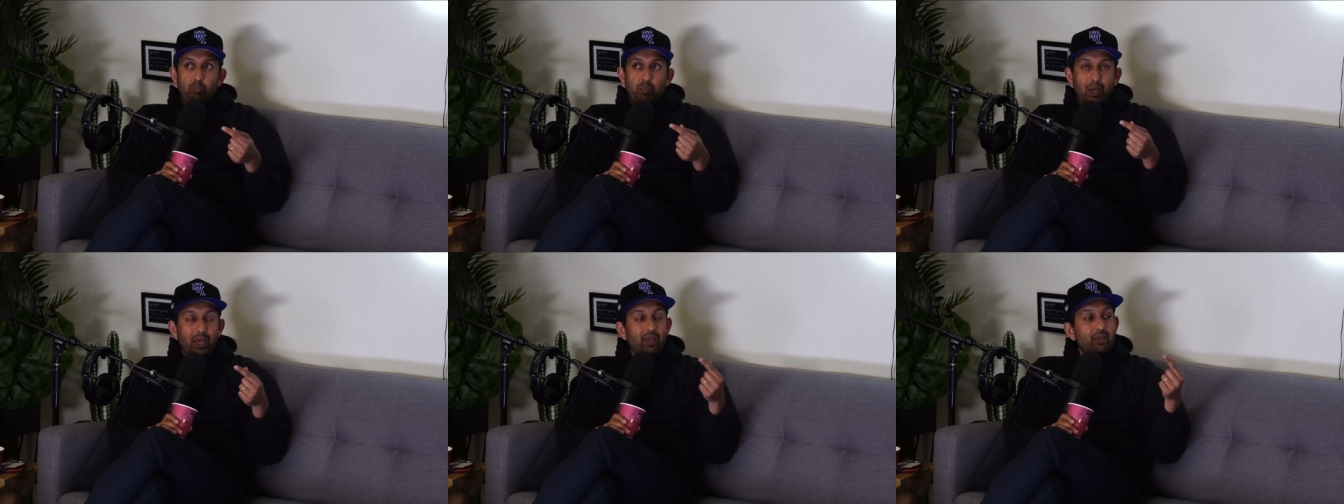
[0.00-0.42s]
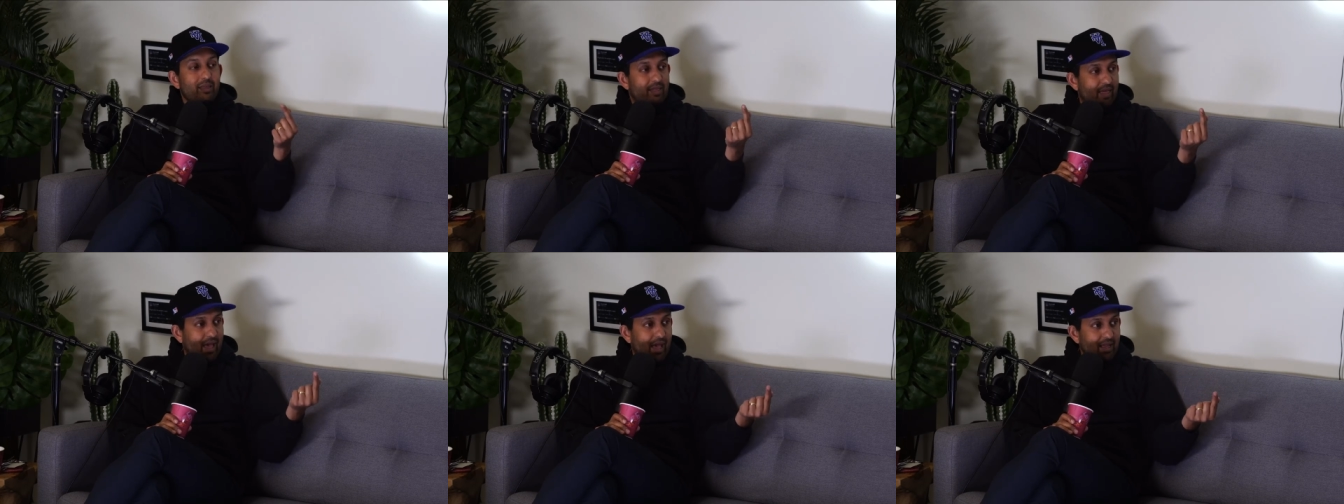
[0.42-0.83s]
Being
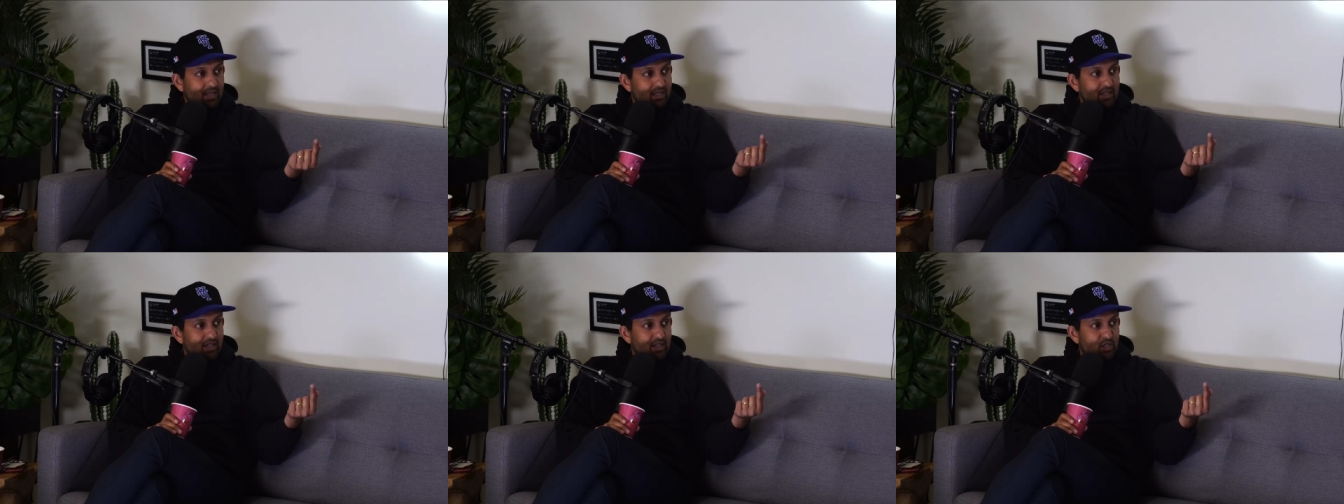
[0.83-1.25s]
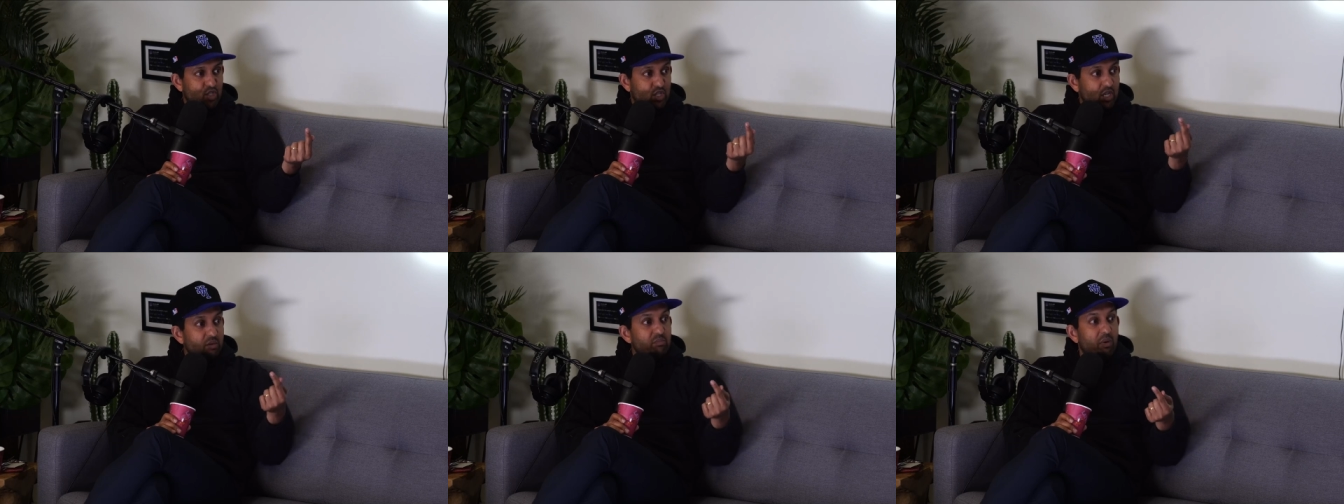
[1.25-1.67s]
that
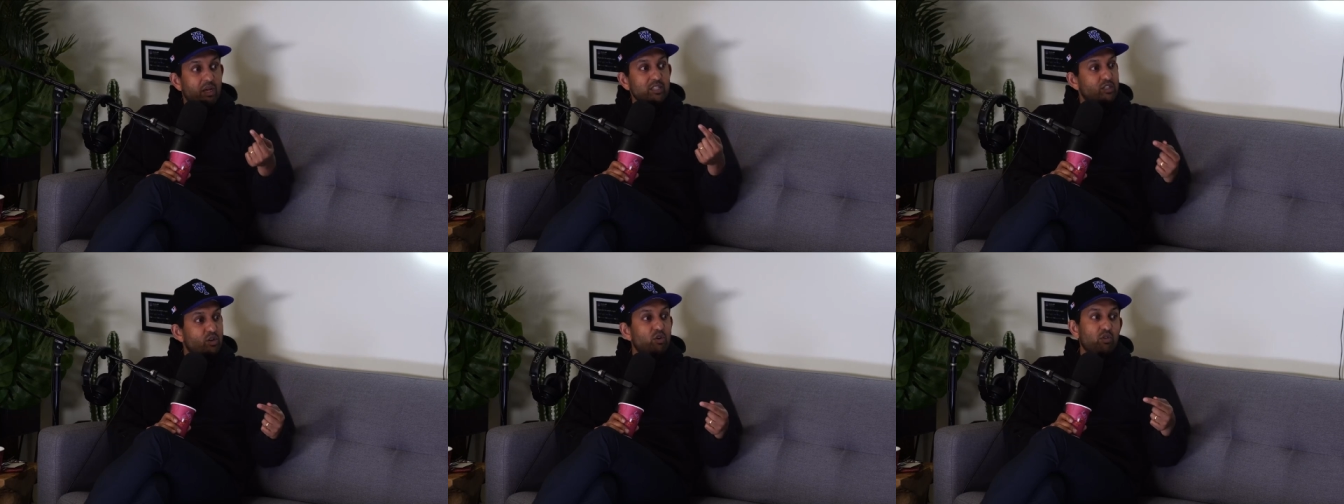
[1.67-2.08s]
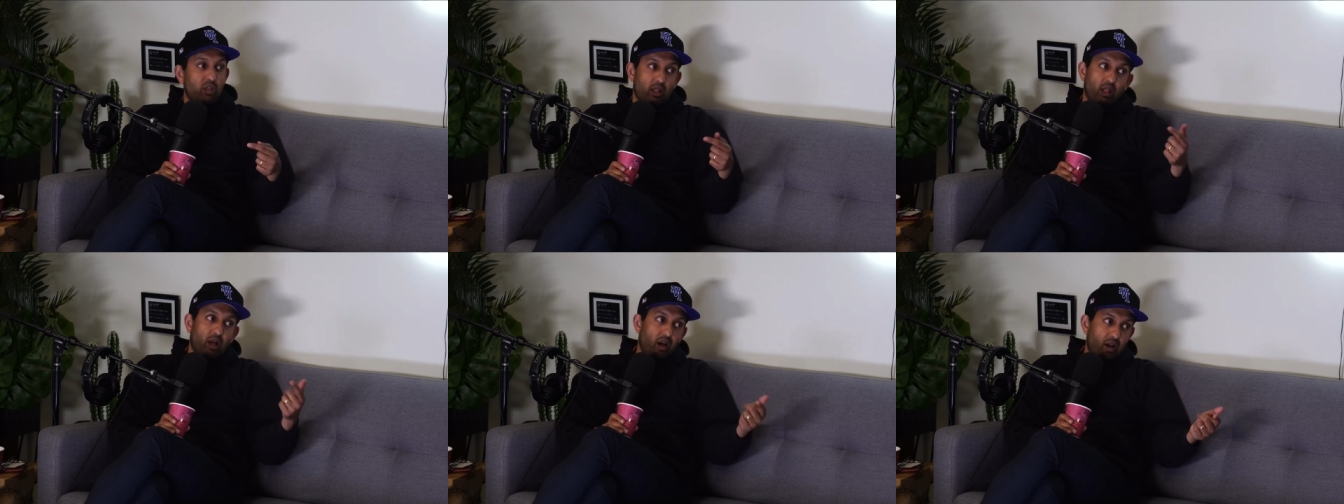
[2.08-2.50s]
she must know the
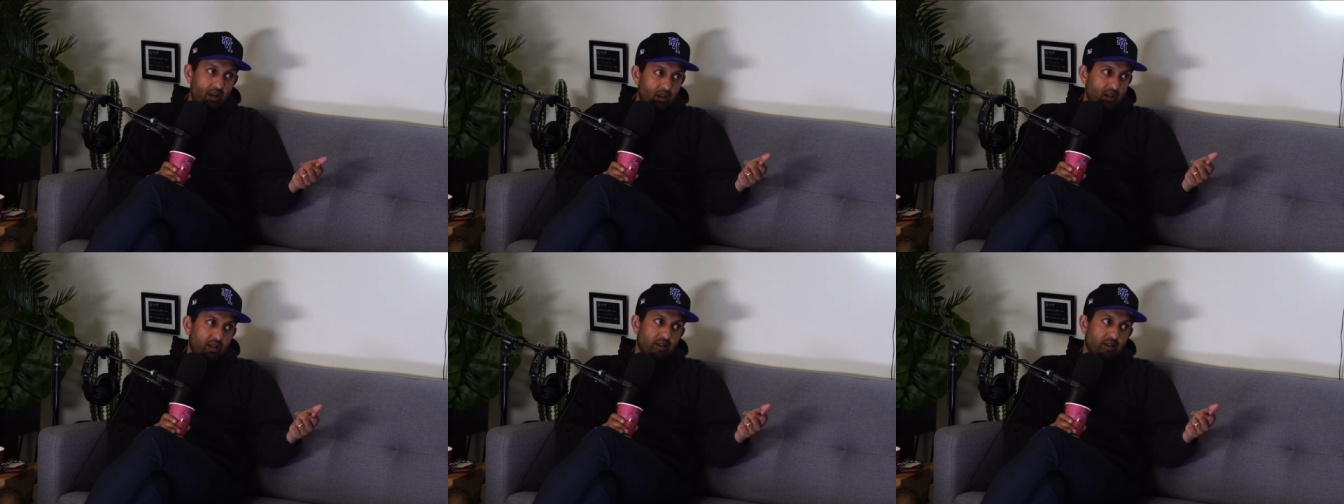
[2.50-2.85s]
law.